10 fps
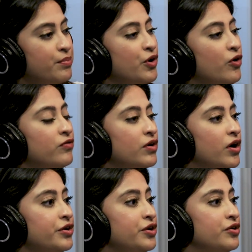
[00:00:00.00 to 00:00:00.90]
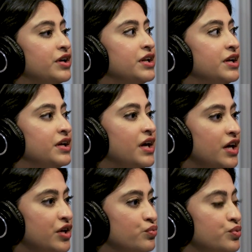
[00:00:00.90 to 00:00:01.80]
But overall, you're getting
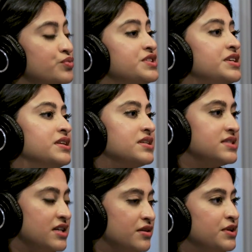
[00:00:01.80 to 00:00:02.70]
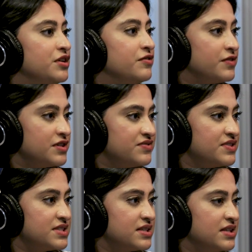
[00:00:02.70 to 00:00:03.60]
a routine exam in your first
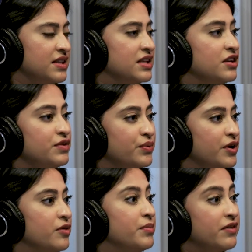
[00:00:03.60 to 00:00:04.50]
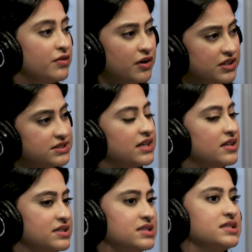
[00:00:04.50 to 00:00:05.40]
visit. And then if you want to come back for contact
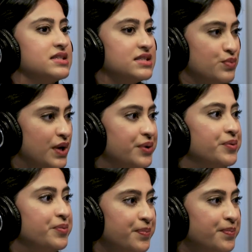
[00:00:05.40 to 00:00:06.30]
lenses as well.